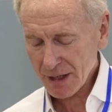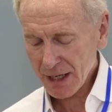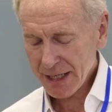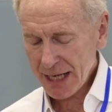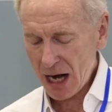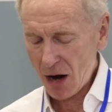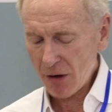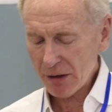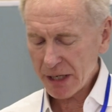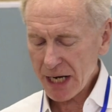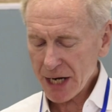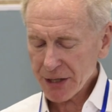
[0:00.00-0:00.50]

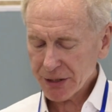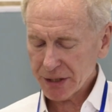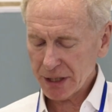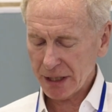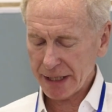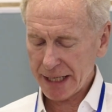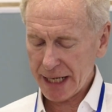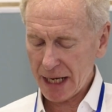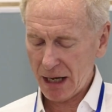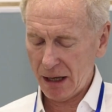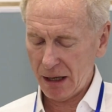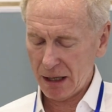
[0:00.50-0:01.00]
Now,
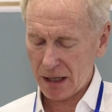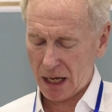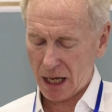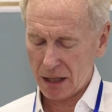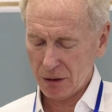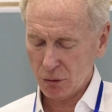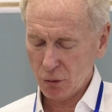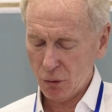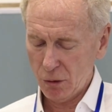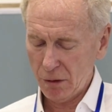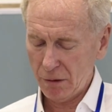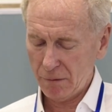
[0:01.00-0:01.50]
initially,
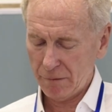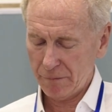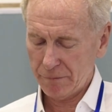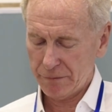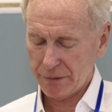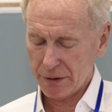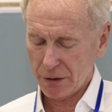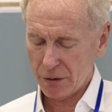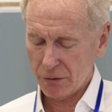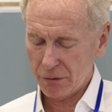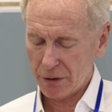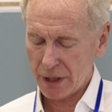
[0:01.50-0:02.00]
Ellul
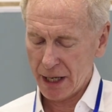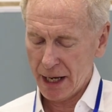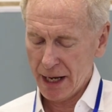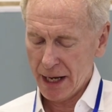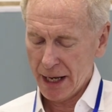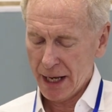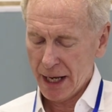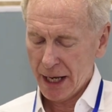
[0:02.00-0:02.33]
viewed